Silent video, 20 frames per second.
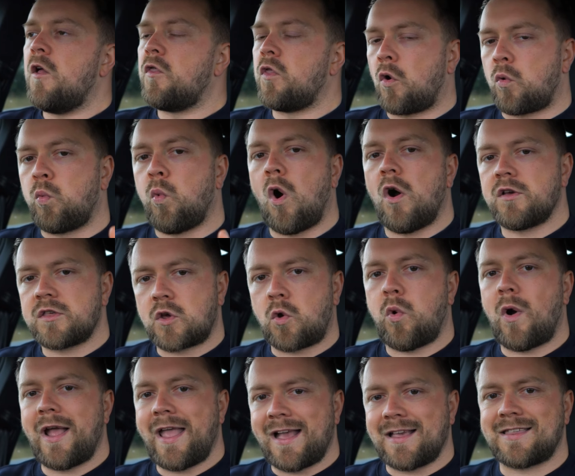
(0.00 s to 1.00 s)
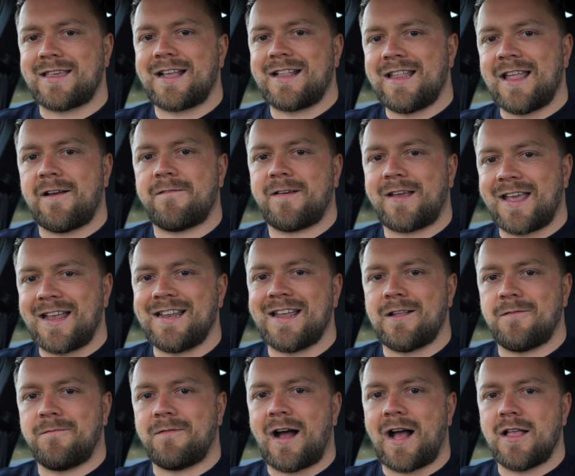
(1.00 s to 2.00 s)
There was quite a significant
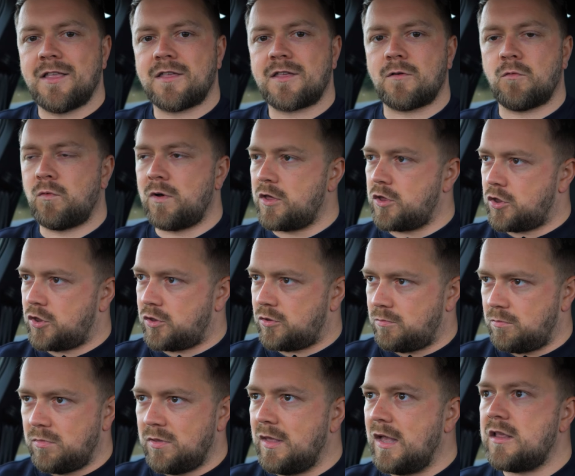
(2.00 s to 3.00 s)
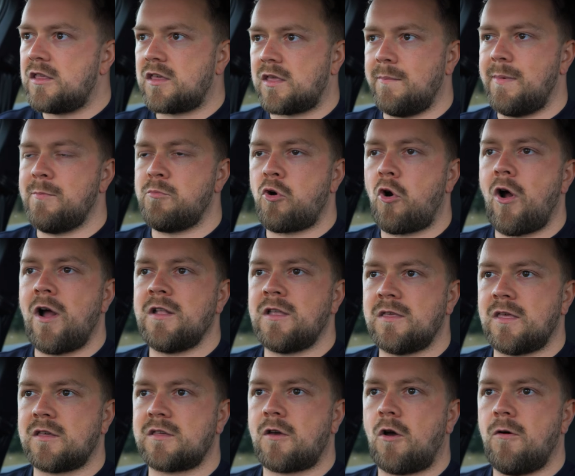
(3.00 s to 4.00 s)
advance which needs to be brought into
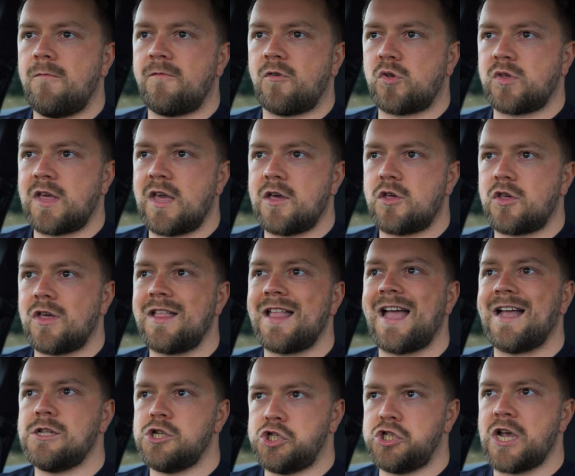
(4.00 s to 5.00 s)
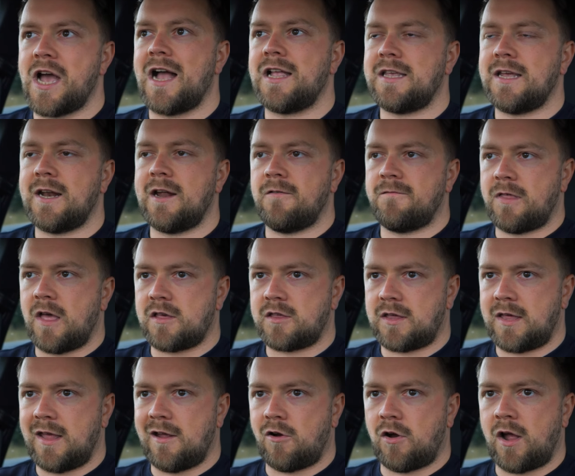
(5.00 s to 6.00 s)
this conversation in January of
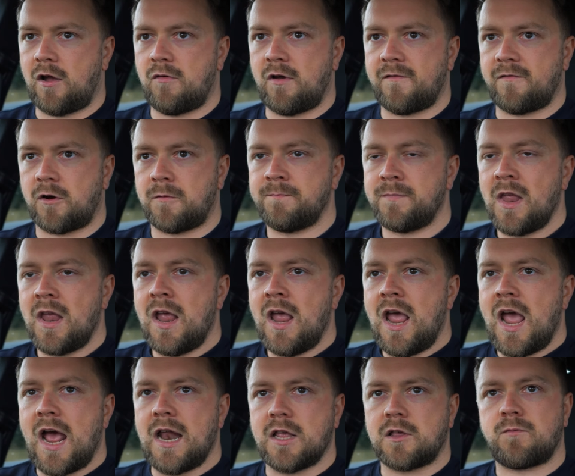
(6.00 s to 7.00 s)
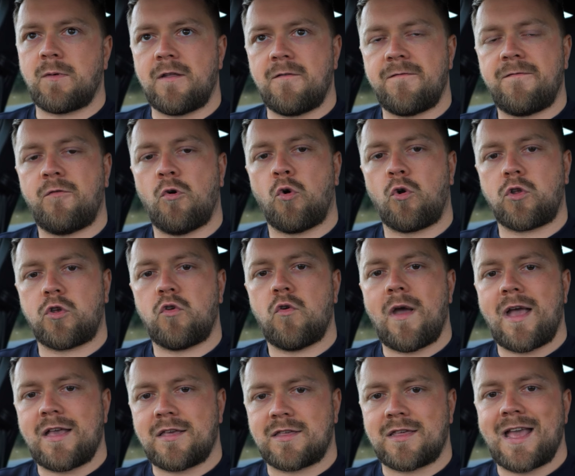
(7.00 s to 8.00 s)
this year, however, and it's when Ford
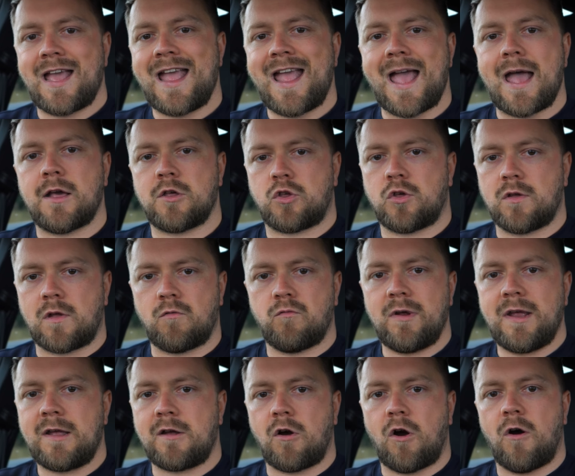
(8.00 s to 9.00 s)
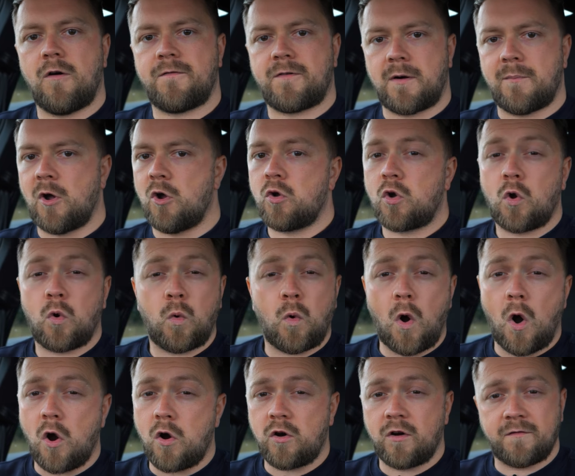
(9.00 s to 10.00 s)
USA issued a recall for about
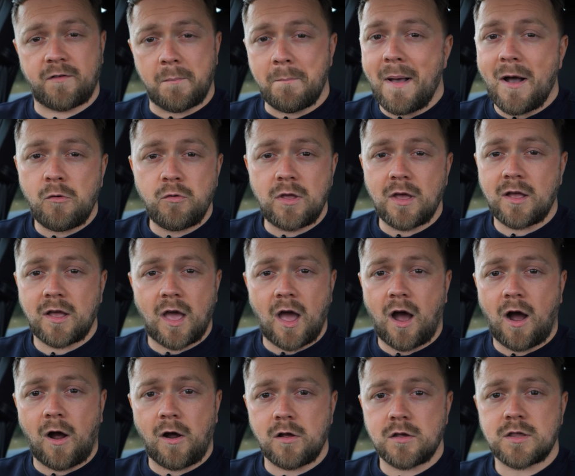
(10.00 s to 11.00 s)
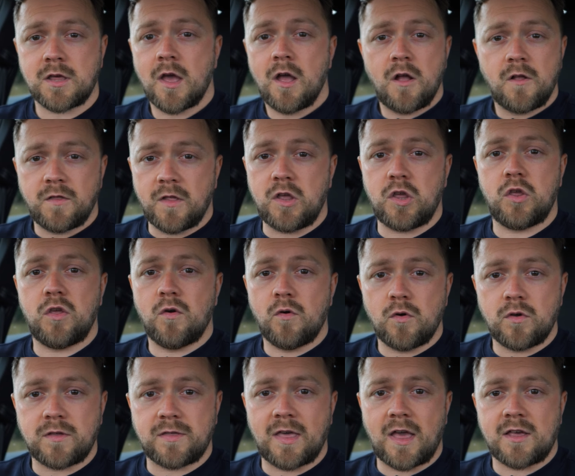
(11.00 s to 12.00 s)
250,000 cars that
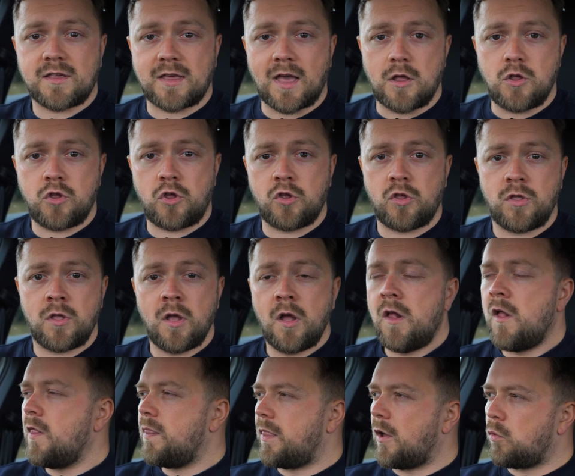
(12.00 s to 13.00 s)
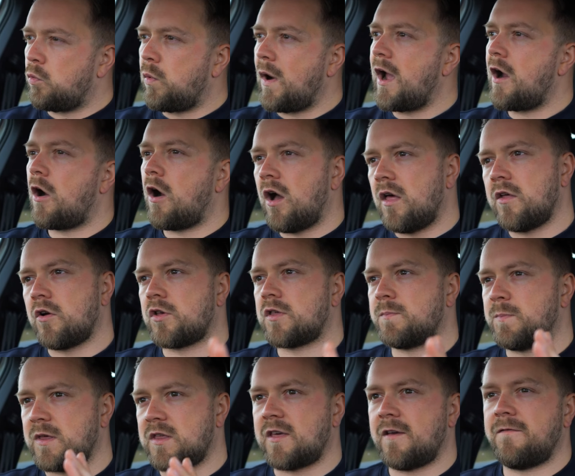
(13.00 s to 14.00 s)
use this engine. There were other
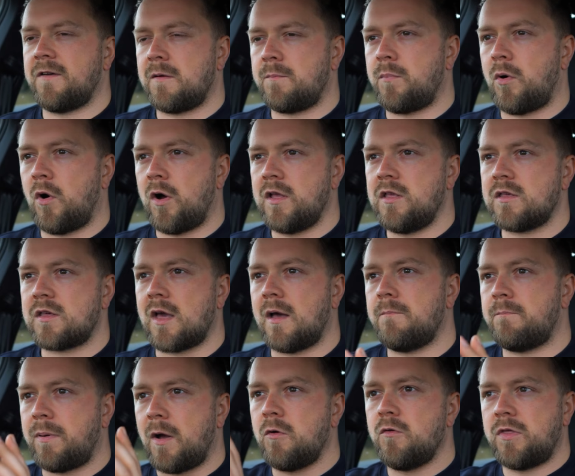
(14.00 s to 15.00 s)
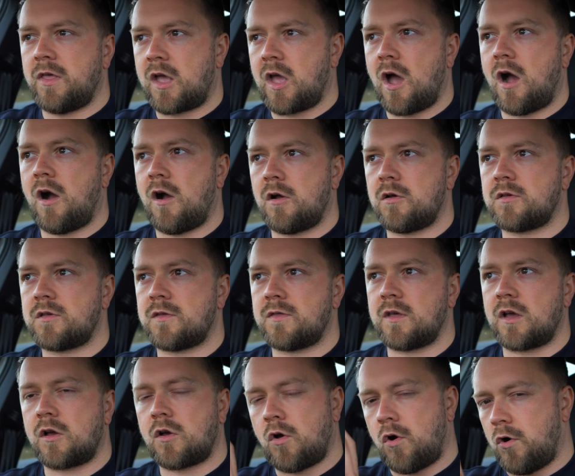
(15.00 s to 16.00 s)
specific points about the cars
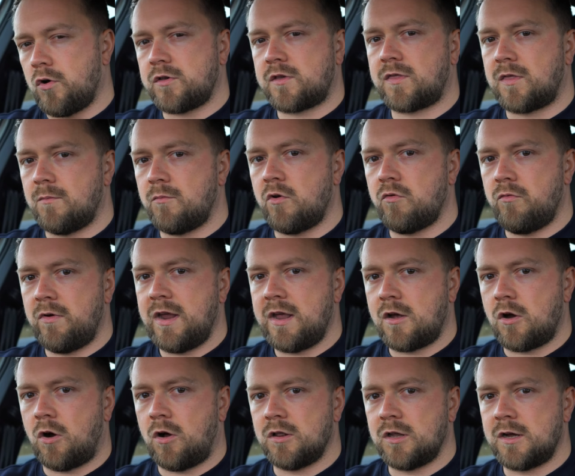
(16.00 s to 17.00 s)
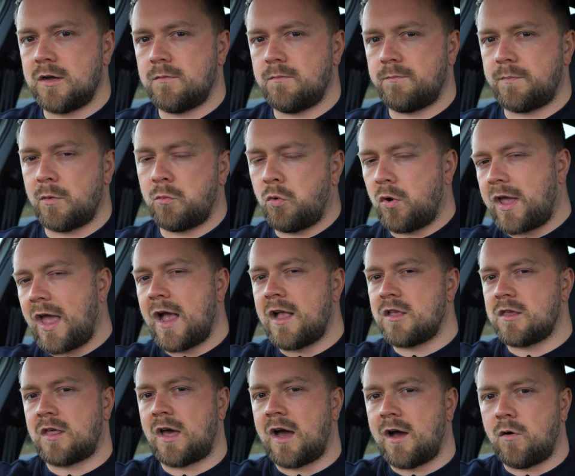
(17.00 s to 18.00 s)
that caused them to recall it, but we'll get
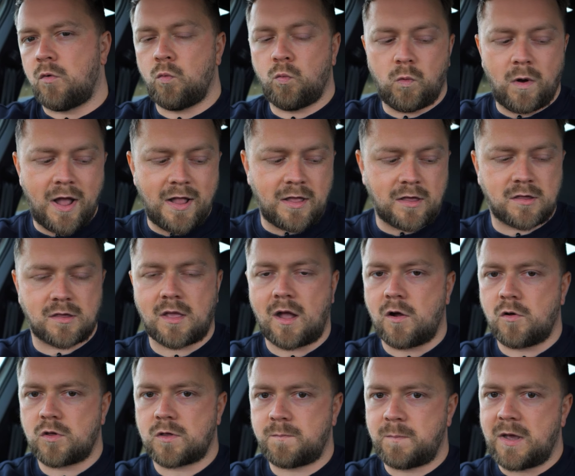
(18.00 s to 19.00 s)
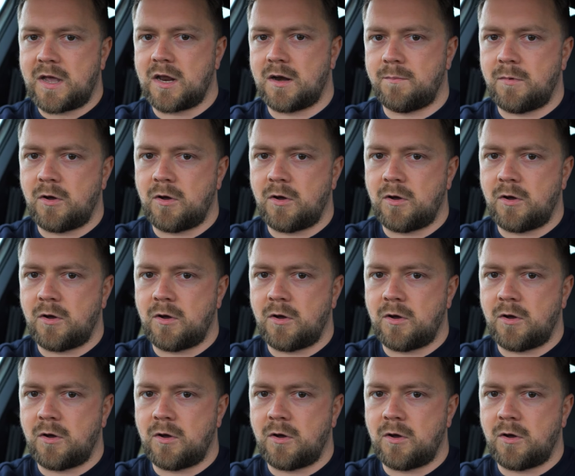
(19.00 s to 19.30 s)
into that when I start speaking